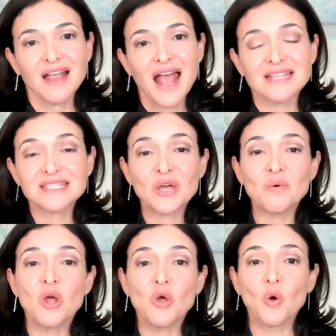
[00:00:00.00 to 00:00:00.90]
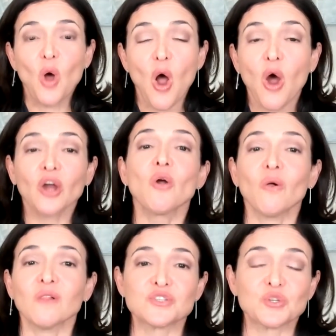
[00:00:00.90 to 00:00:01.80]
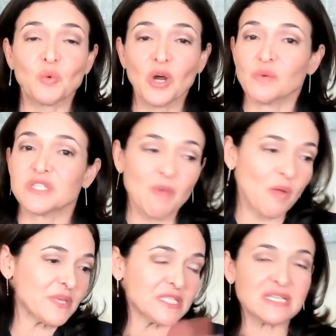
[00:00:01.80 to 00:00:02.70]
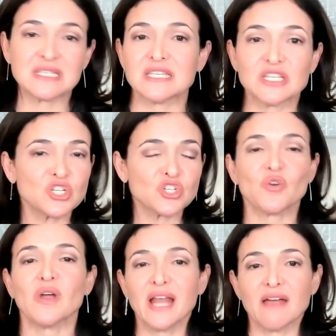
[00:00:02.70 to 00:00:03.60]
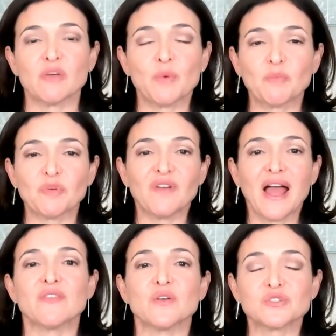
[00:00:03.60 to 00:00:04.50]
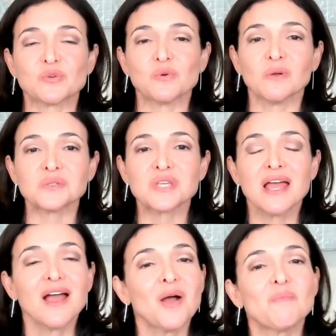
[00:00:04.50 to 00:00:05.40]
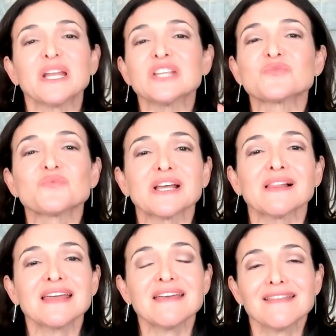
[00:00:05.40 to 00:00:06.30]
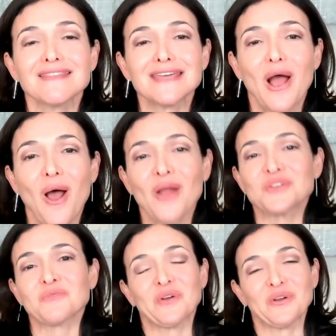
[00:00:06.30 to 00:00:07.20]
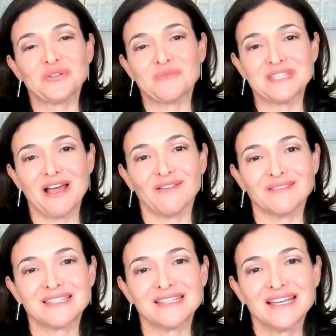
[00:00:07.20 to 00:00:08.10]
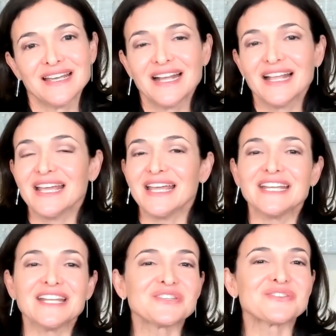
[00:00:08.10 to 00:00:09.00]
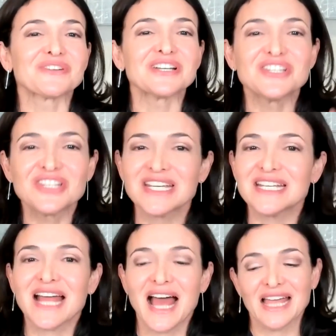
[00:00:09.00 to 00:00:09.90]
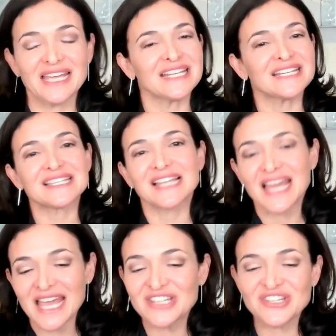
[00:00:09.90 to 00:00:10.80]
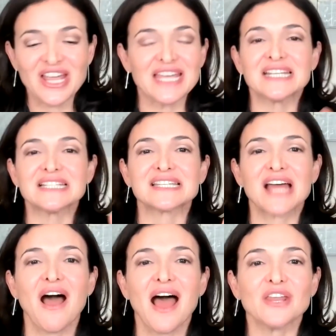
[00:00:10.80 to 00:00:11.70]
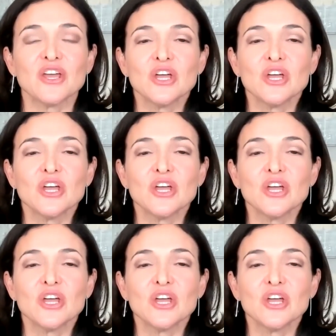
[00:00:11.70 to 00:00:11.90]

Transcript: And so our goal is to work with small businesses in Detroit, everywhere, provide those tools, but it's really the entrepreneurs themselves. It is Regina, it is LaAsia, it is Todd